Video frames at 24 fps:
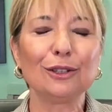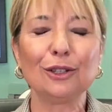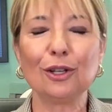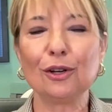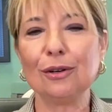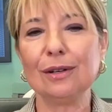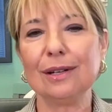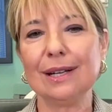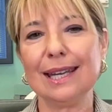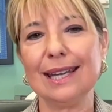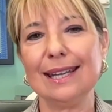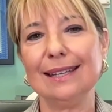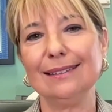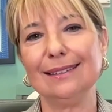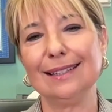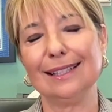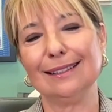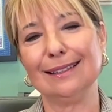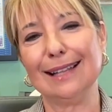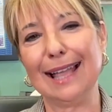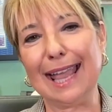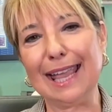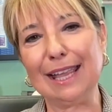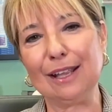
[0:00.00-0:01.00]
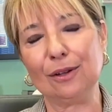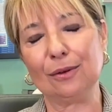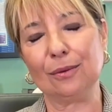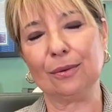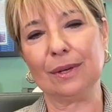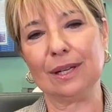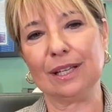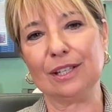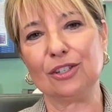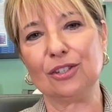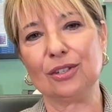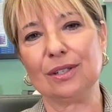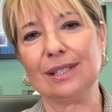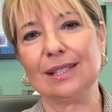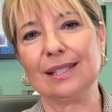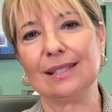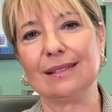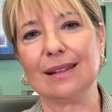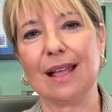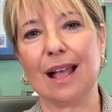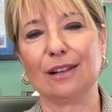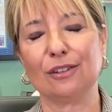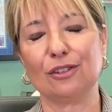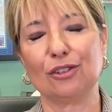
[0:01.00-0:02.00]
Learning the language is
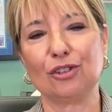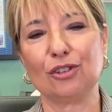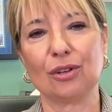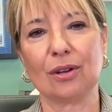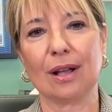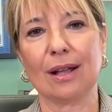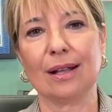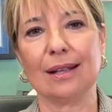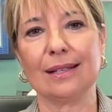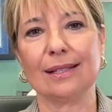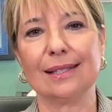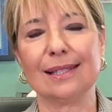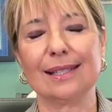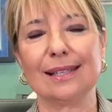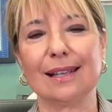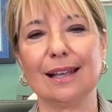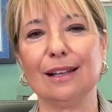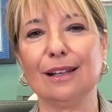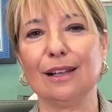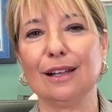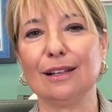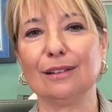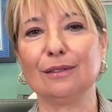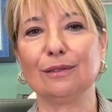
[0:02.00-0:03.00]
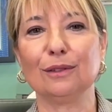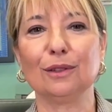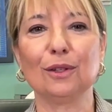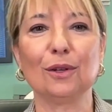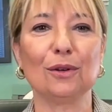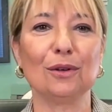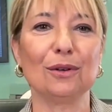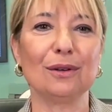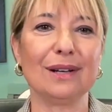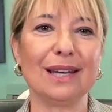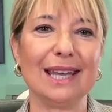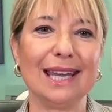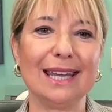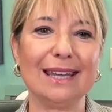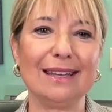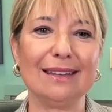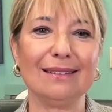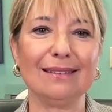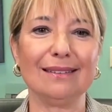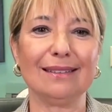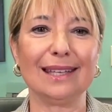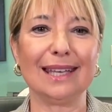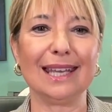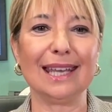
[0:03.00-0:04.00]
not just
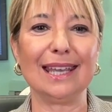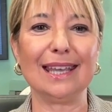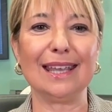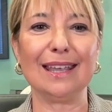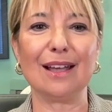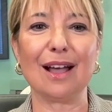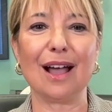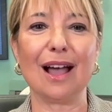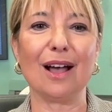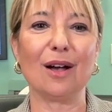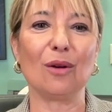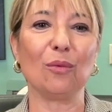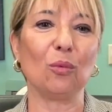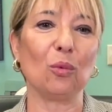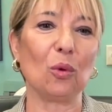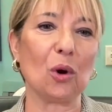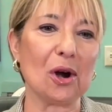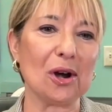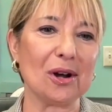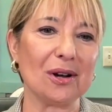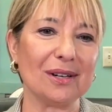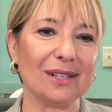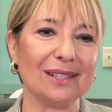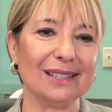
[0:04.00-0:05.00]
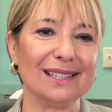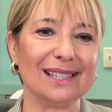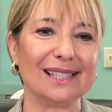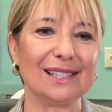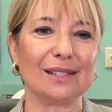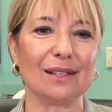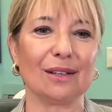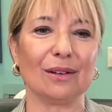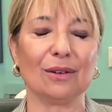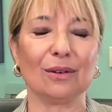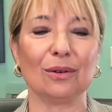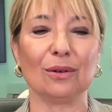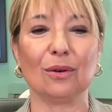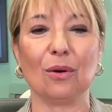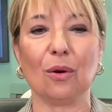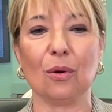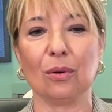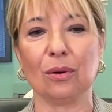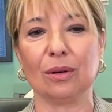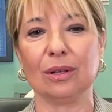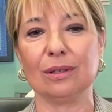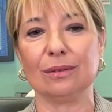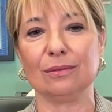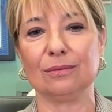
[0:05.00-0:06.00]
learning the words
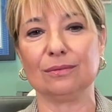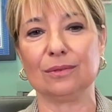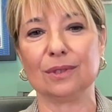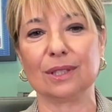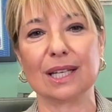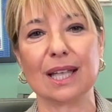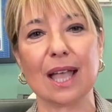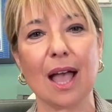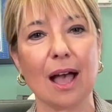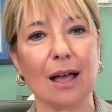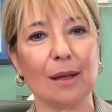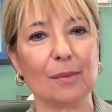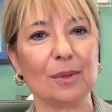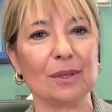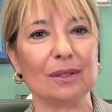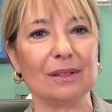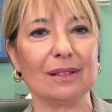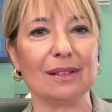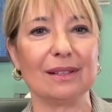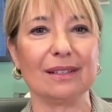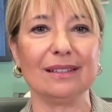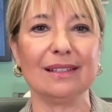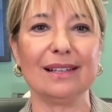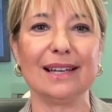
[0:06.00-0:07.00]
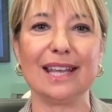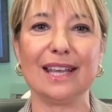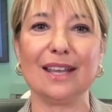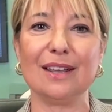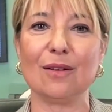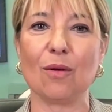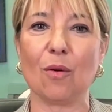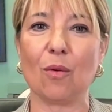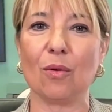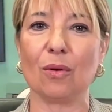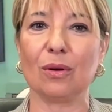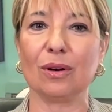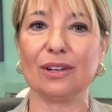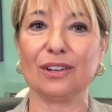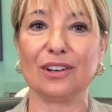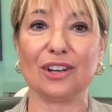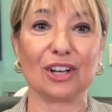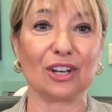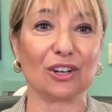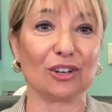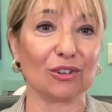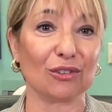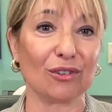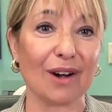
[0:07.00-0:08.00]
or vocabulary or the
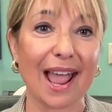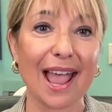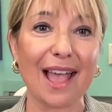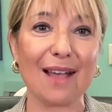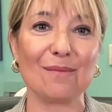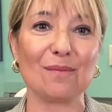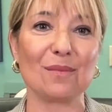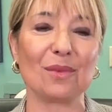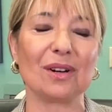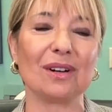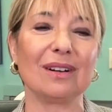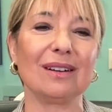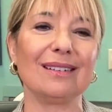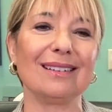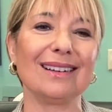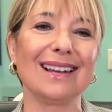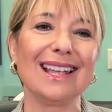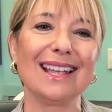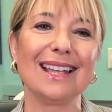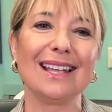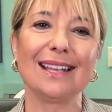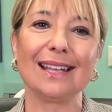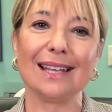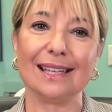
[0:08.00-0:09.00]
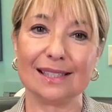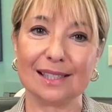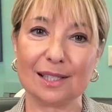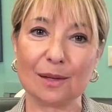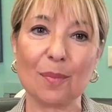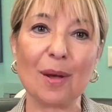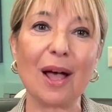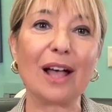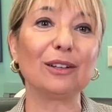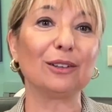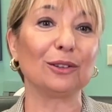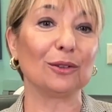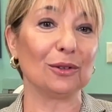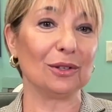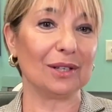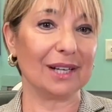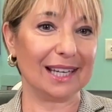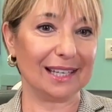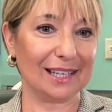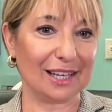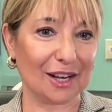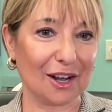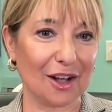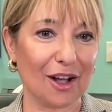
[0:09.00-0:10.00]
grammar. It's about
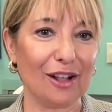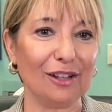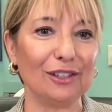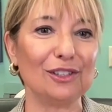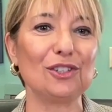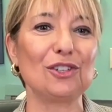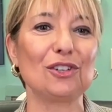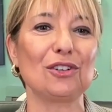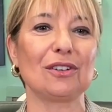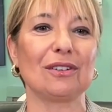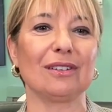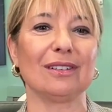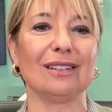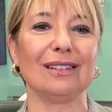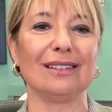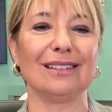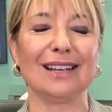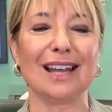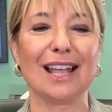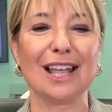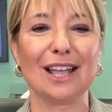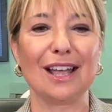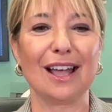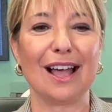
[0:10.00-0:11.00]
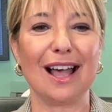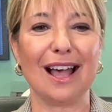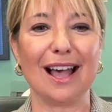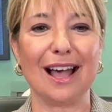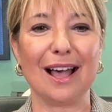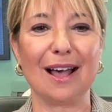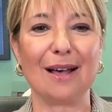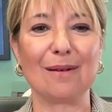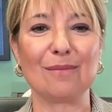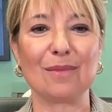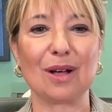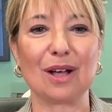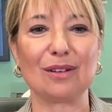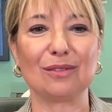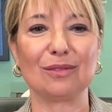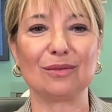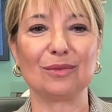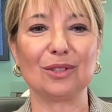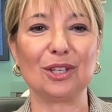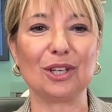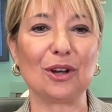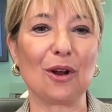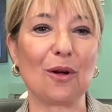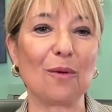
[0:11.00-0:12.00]
learning the culture,
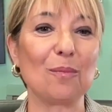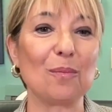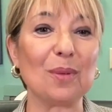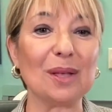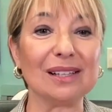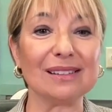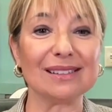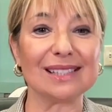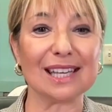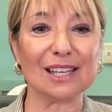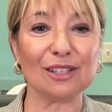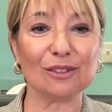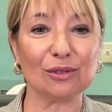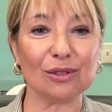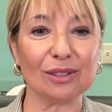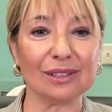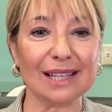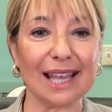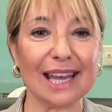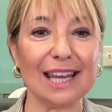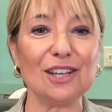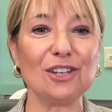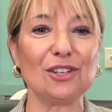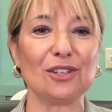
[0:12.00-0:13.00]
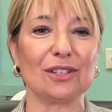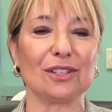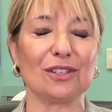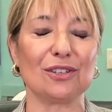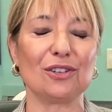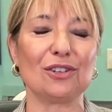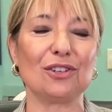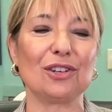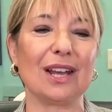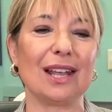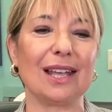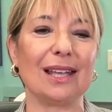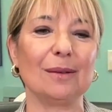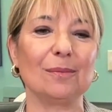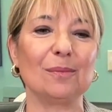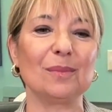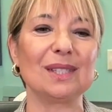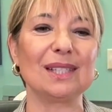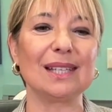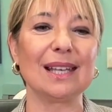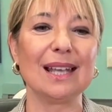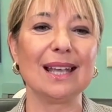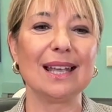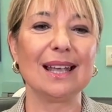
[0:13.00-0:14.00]
you know, building
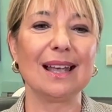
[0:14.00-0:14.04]
relationships.